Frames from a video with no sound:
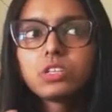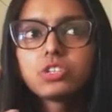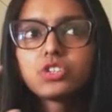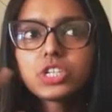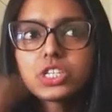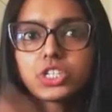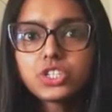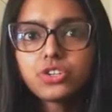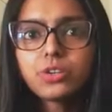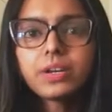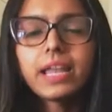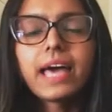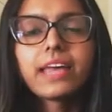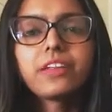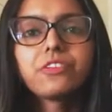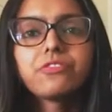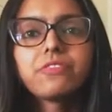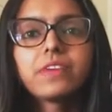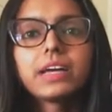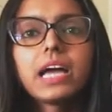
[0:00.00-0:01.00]
Just to
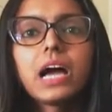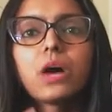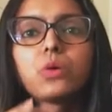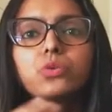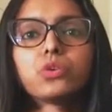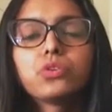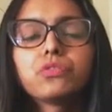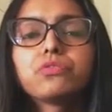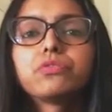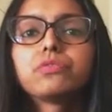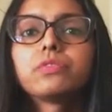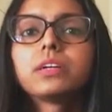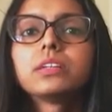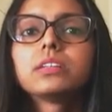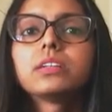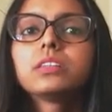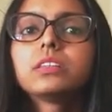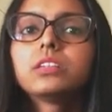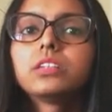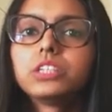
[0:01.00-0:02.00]
clarify, out of the